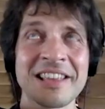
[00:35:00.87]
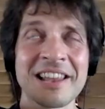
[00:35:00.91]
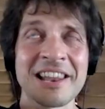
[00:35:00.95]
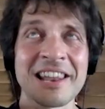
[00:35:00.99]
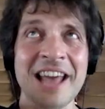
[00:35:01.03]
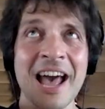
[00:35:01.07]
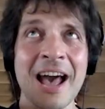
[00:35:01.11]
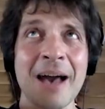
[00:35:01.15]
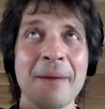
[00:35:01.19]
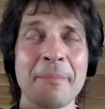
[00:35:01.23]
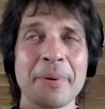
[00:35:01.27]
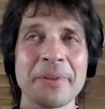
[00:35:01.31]

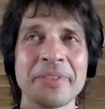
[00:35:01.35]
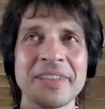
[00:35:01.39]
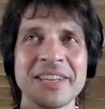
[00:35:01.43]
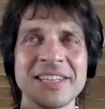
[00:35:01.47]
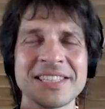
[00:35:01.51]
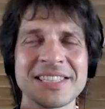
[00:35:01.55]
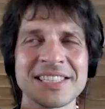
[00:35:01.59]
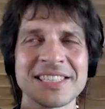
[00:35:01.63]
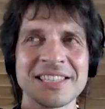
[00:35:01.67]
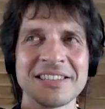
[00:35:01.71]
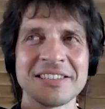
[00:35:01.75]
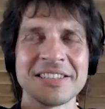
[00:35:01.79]
lamp on
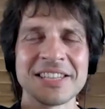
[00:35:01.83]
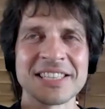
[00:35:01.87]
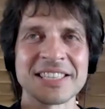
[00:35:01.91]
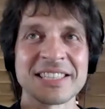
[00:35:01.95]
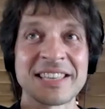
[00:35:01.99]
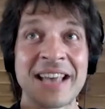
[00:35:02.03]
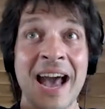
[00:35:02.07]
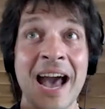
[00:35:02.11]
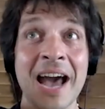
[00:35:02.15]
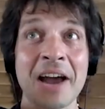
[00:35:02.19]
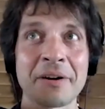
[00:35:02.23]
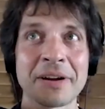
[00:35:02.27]
his
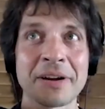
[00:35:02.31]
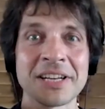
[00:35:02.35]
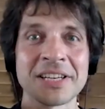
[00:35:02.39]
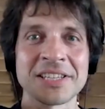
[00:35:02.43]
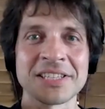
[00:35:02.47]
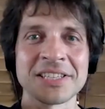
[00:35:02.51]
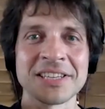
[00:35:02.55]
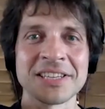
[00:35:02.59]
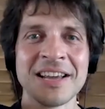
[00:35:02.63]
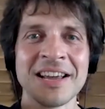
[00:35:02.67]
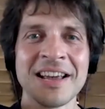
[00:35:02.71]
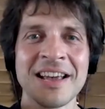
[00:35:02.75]
garage.